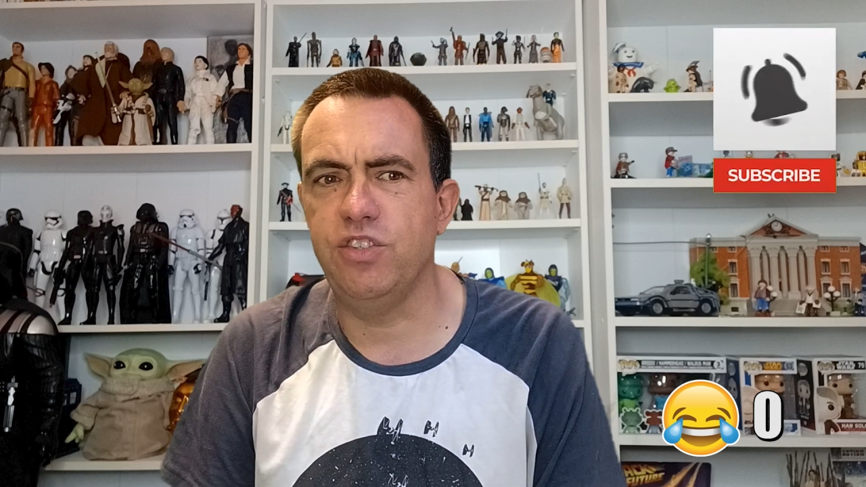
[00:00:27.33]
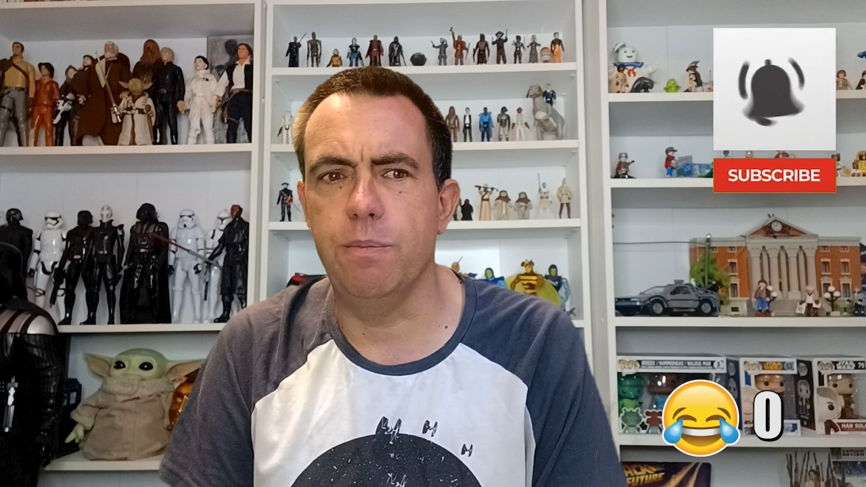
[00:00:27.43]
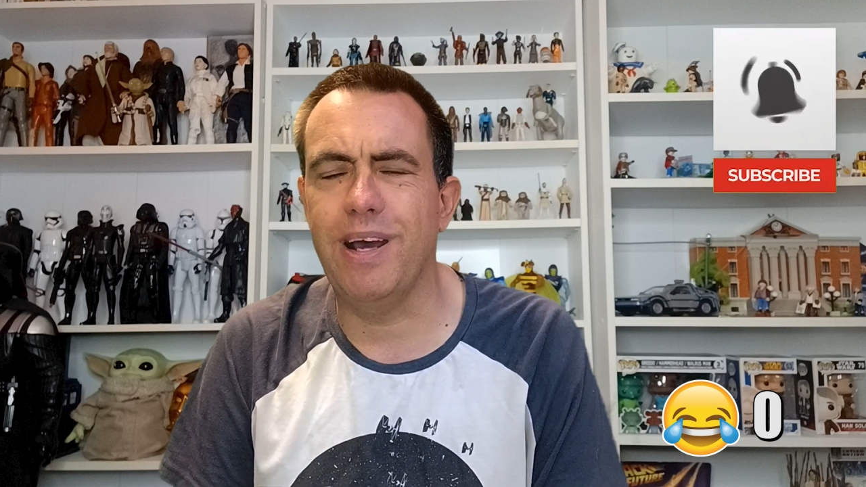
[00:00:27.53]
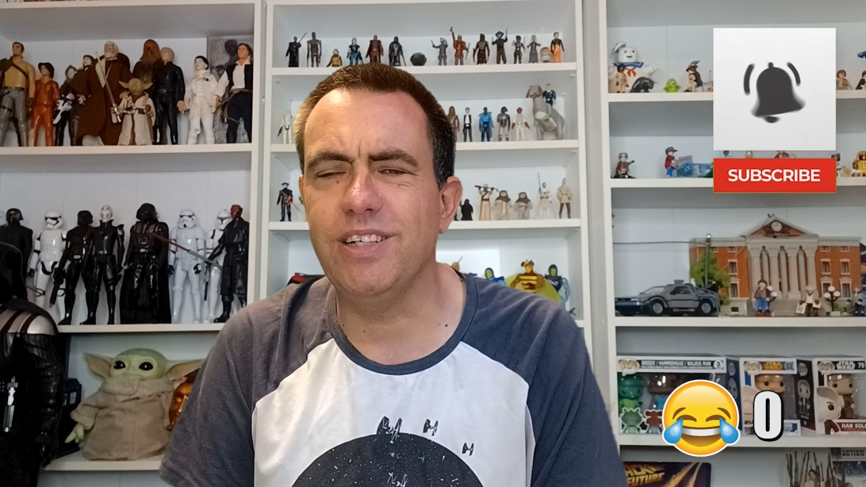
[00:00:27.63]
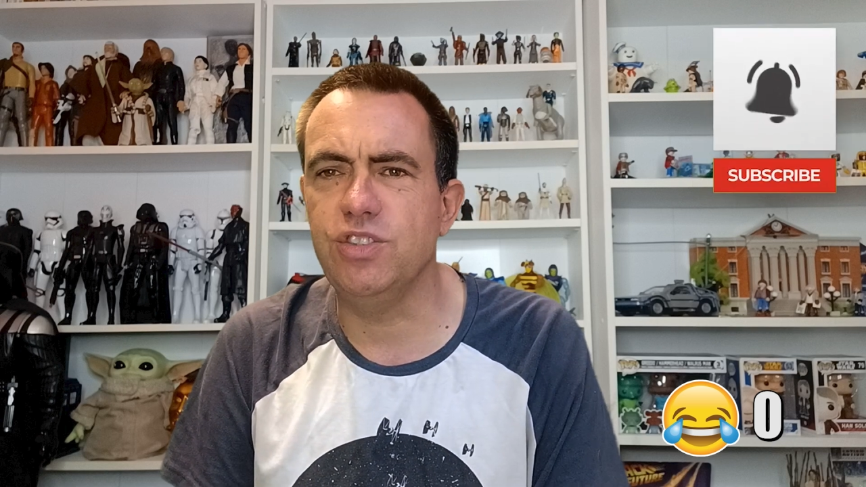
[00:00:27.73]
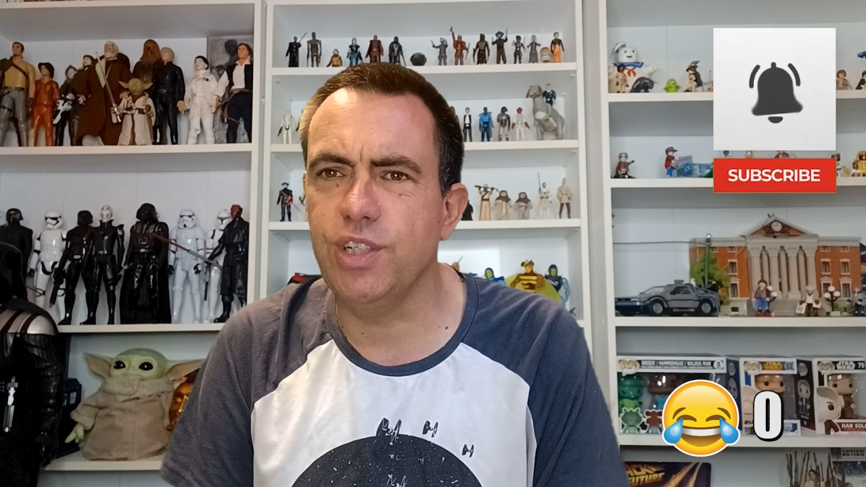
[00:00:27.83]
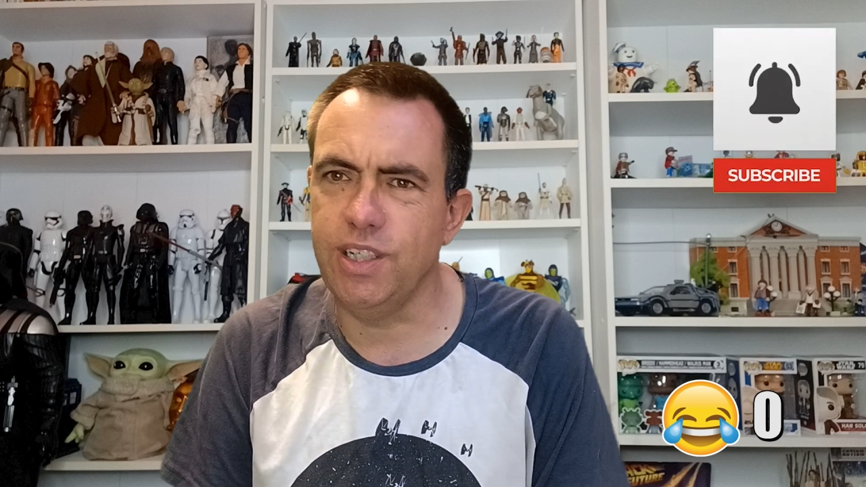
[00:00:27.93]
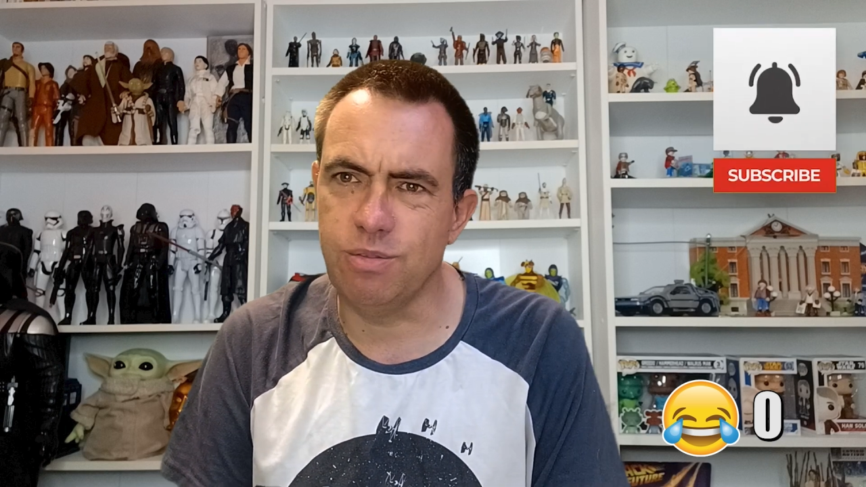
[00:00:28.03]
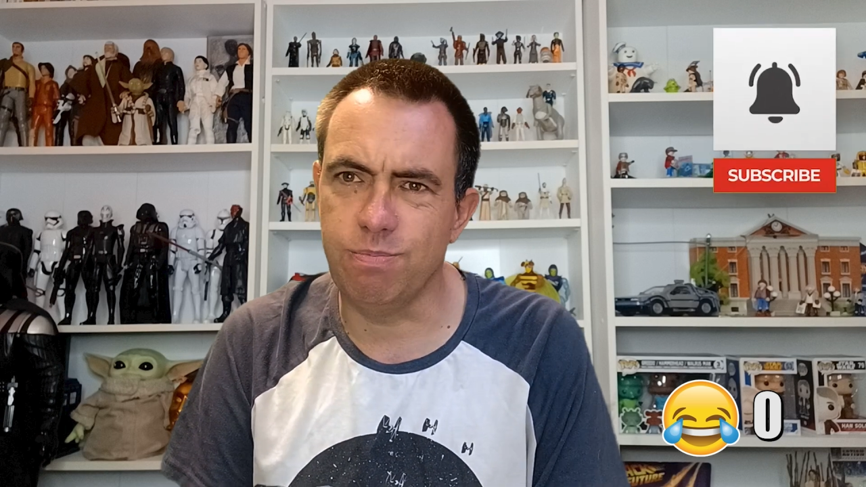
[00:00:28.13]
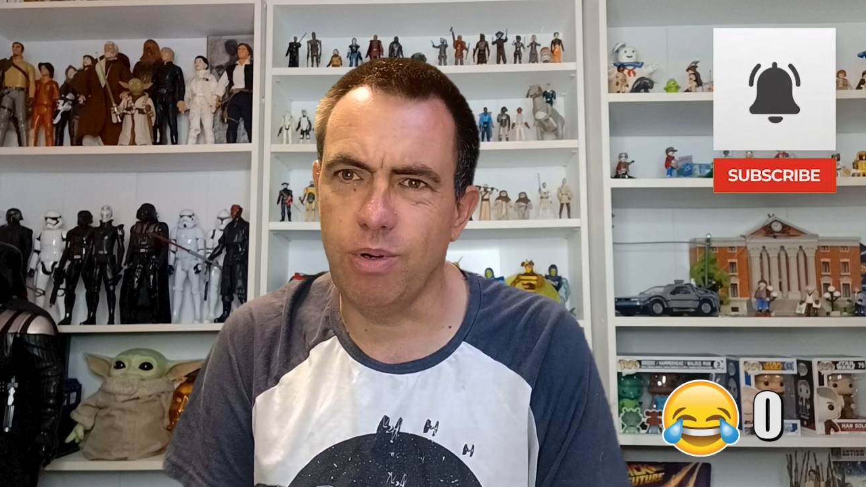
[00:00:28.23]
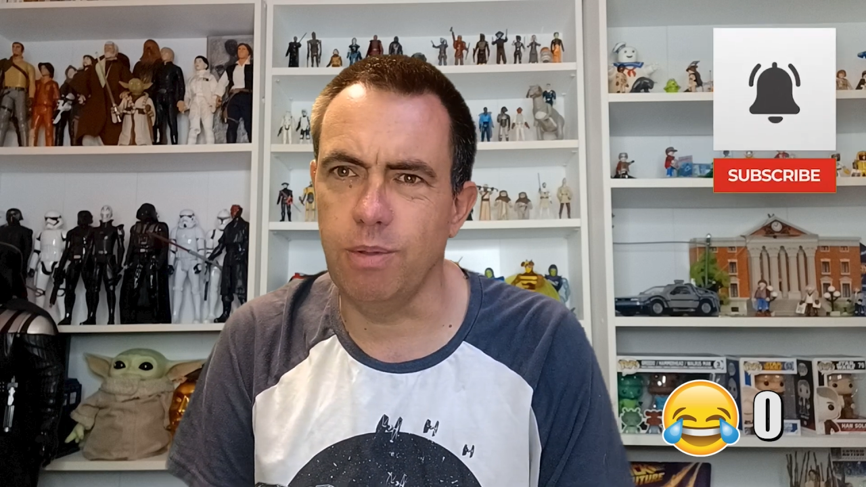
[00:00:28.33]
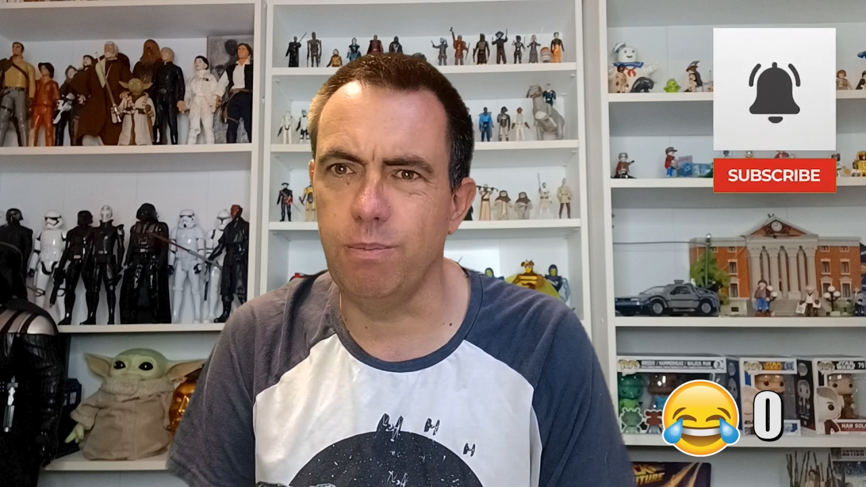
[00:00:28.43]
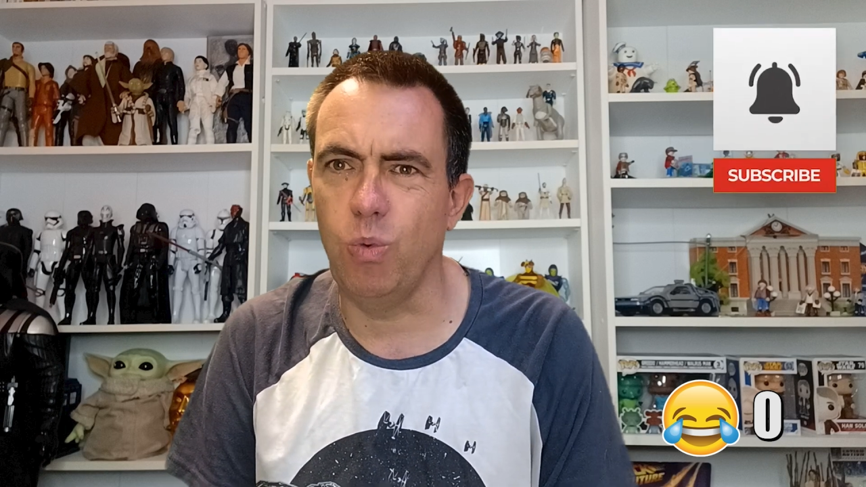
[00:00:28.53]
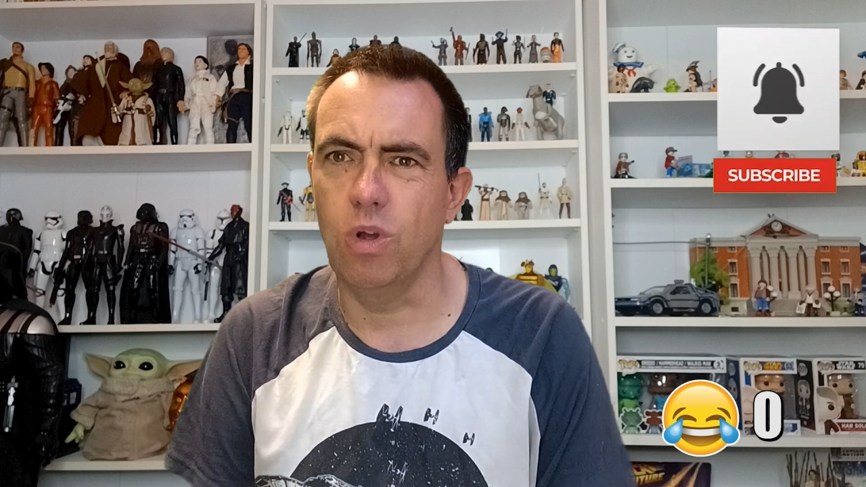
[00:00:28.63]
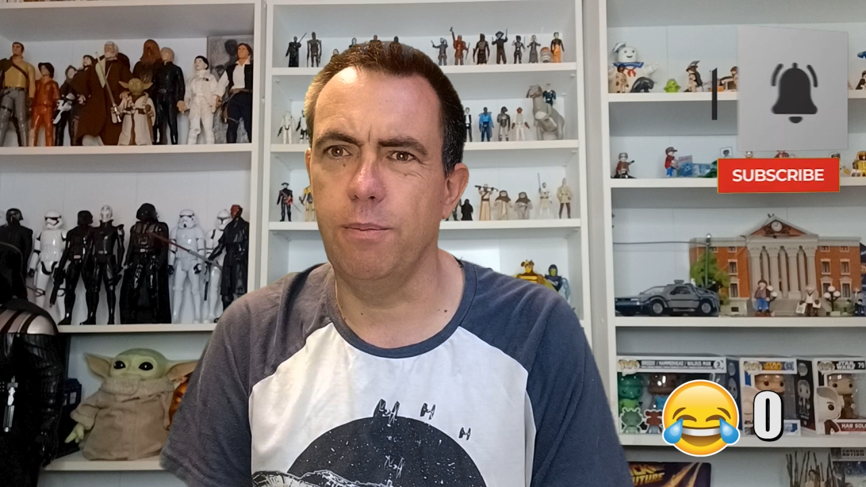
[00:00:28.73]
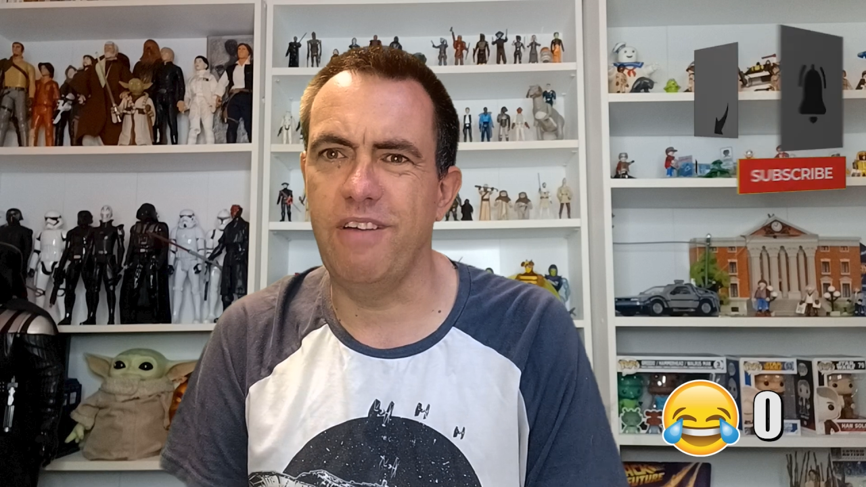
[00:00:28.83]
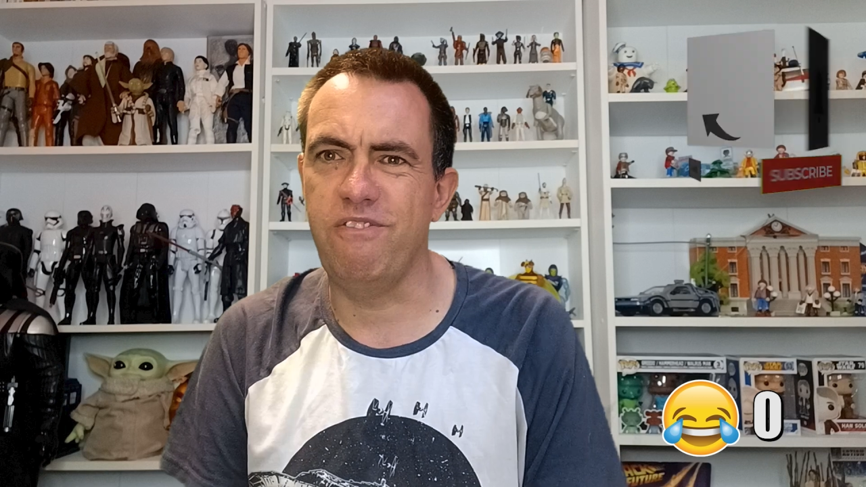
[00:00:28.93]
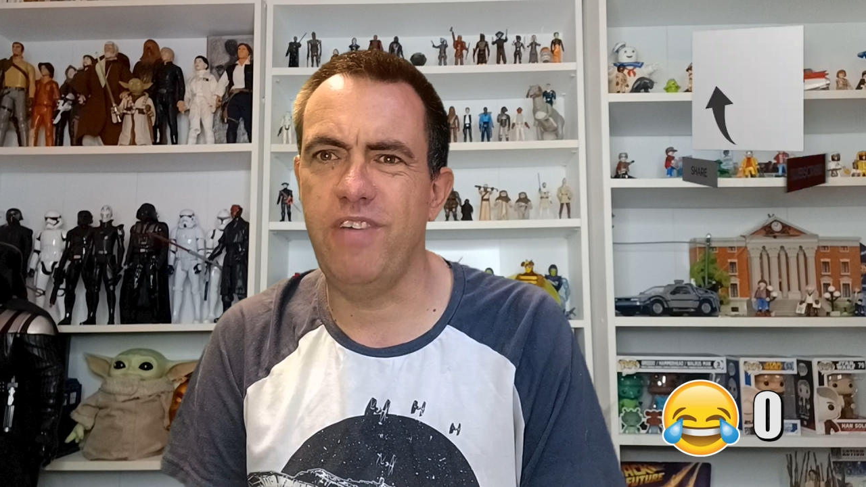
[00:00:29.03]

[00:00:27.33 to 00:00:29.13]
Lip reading: Jumanji's probably one of my